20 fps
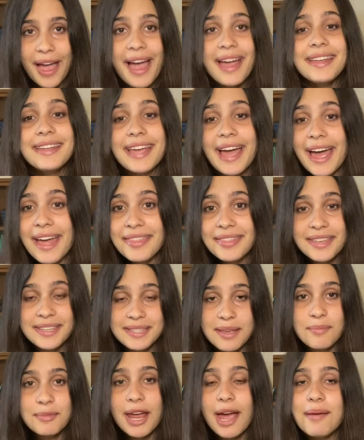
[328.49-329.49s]
I get that
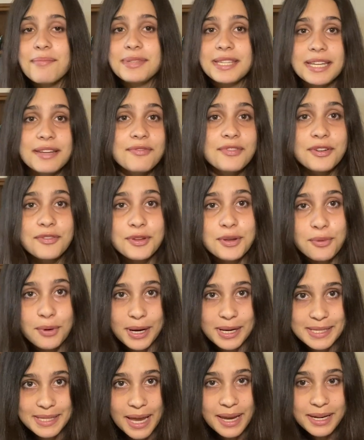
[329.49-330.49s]
sometimes even if you are
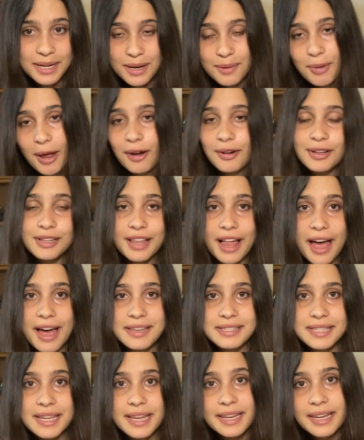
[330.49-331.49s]
excited about a
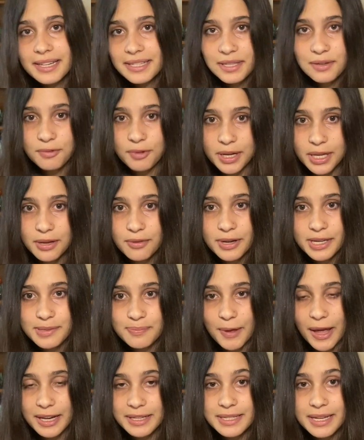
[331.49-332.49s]
class, it isn't what you
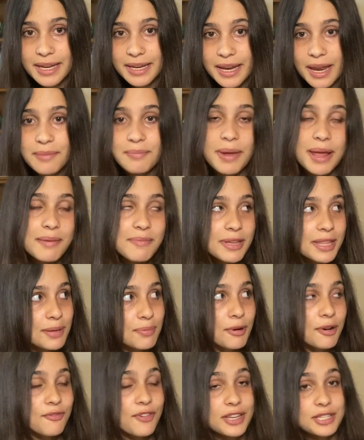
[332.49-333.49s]
expected, and maybe the
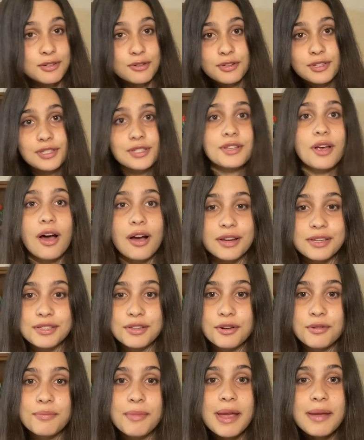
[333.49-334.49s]
professor
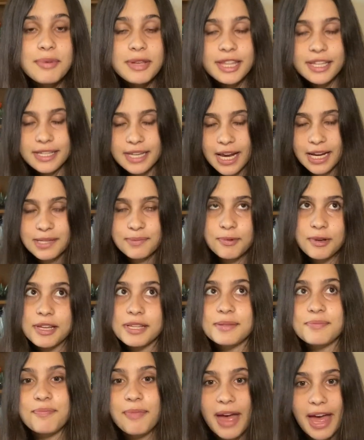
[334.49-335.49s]
sucks, or maybe the textbook
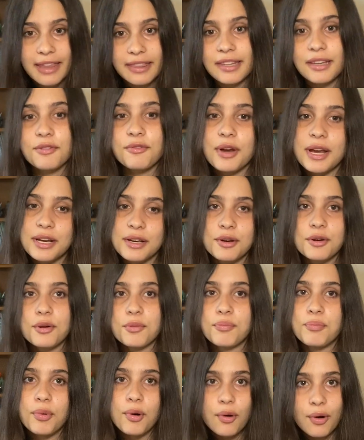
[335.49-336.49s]
is badly written or
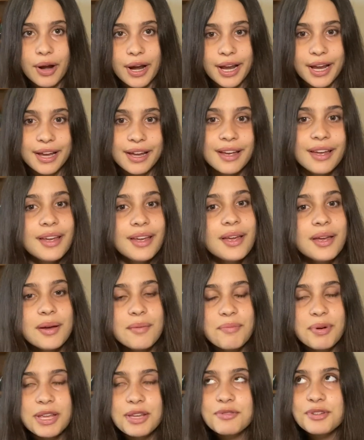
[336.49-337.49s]
boring.
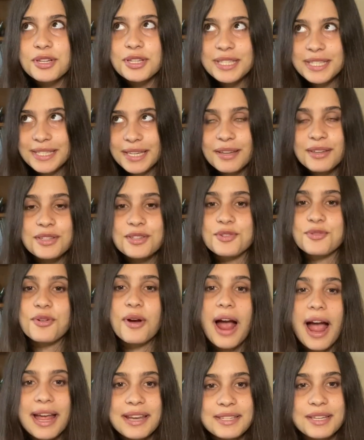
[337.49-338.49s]
But you should still
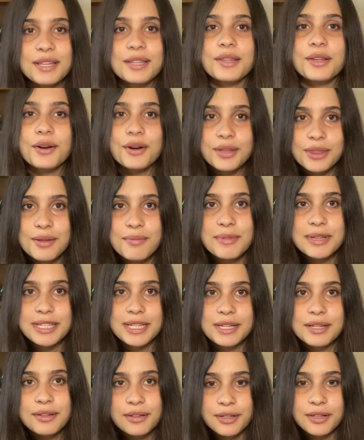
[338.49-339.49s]
try to learn the
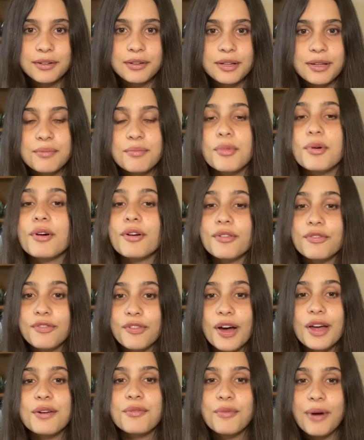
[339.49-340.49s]
material in more
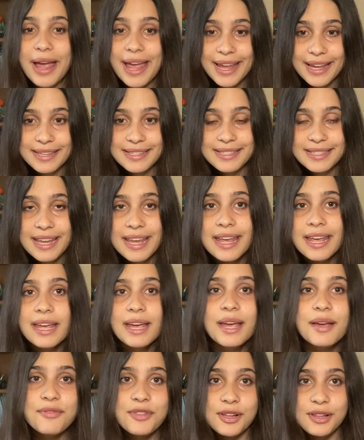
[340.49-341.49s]
fun ways.
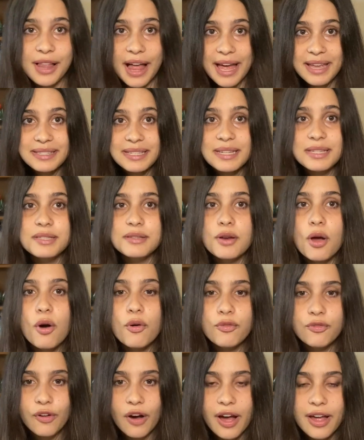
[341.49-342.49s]
If the class is no
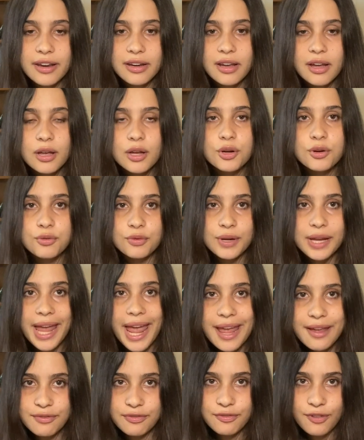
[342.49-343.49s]
fun,
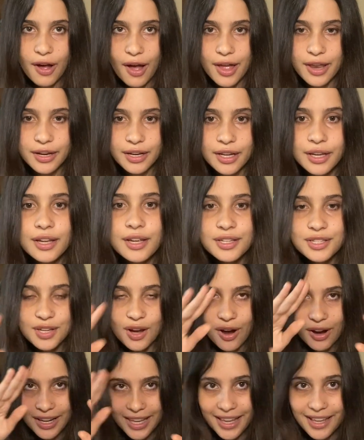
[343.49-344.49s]
create fun.
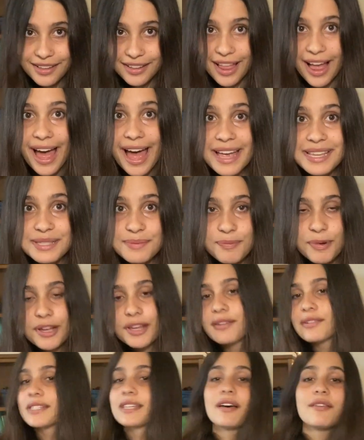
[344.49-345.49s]
Talk in class, put
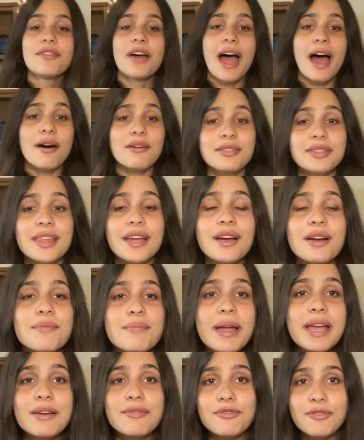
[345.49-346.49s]
yourself out there,
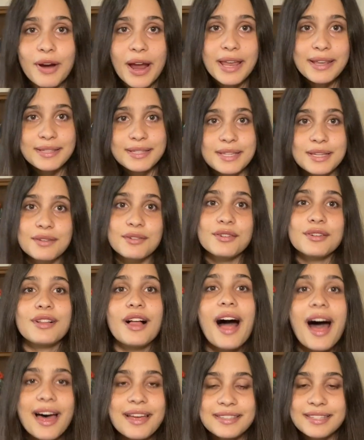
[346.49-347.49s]
make friends in your
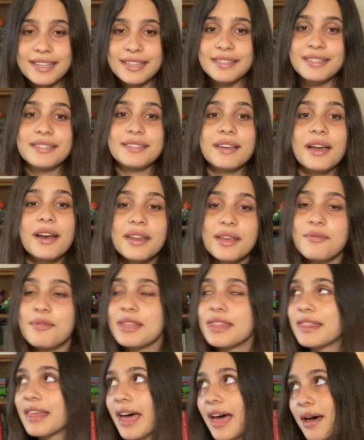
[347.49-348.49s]
class and study
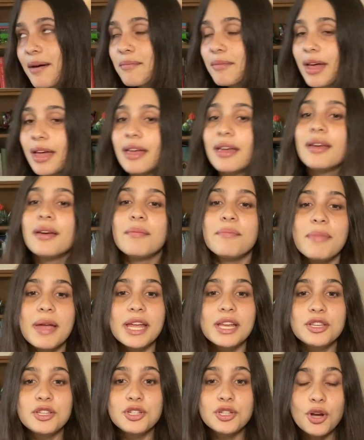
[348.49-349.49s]
with them.
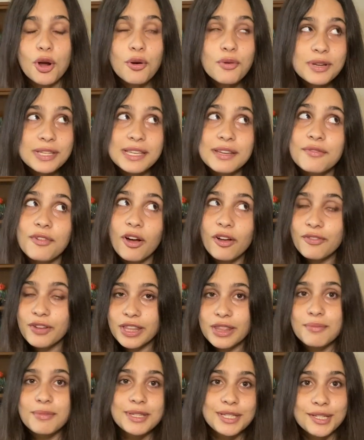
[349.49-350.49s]
Make jokes
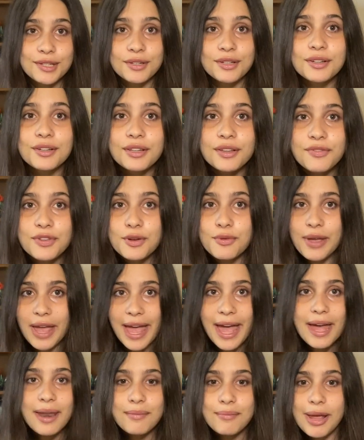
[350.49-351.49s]
involving the material if you
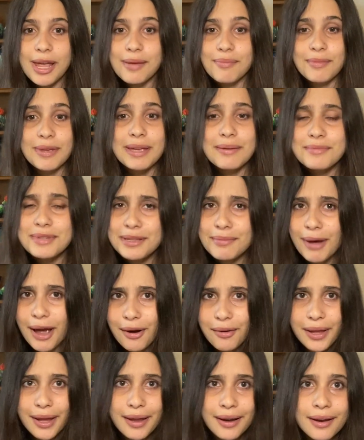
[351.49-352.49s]
can, make memes
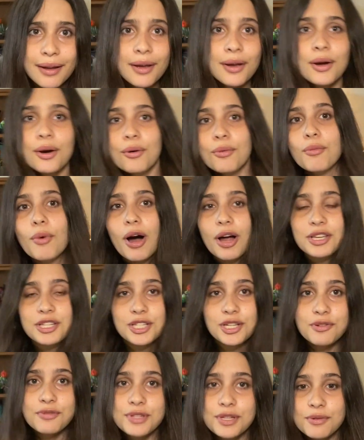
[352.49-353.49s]
about it. Watch
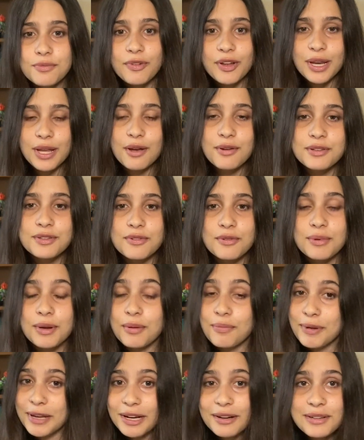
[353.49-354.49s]
YouTube videos from
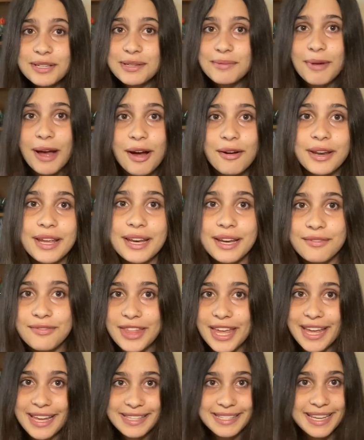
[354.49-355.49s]
your peers about it, if
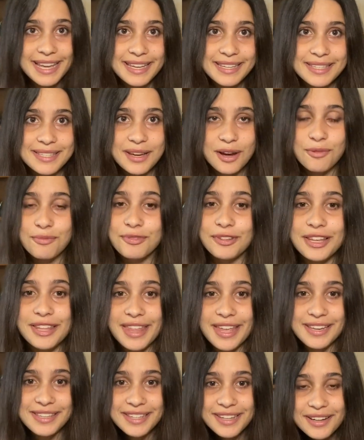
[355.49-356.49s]
they exist, hopefully
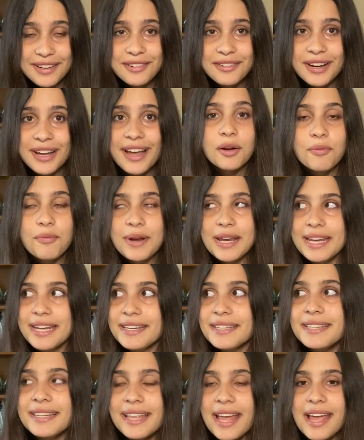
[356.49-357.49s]
they do. We
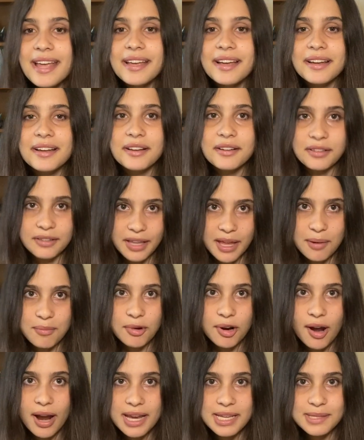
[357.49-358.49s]
need to like
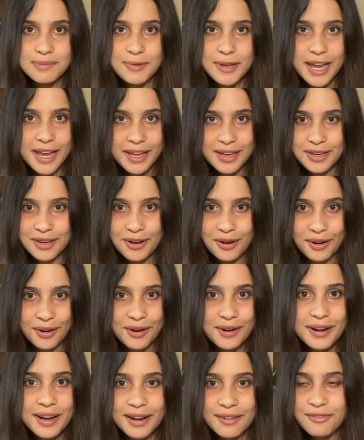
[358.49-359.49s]
glamorize being a
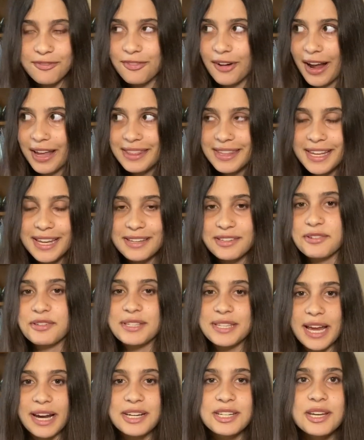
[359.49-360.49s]
nerd and find the
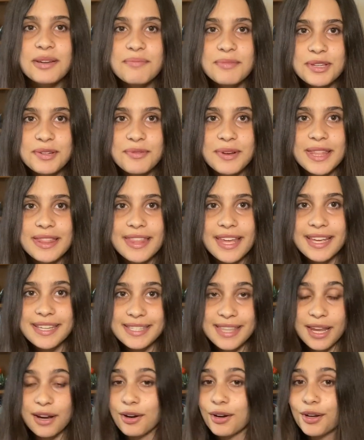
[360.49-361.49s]
intersection between things
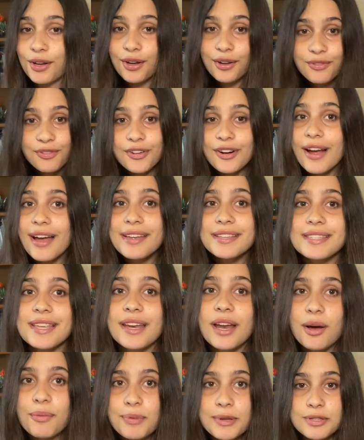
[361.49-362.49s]
that are good for us
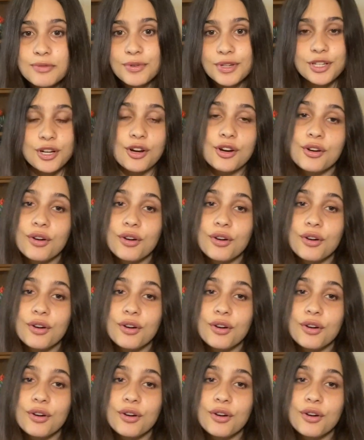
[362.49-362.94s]
and help us reach our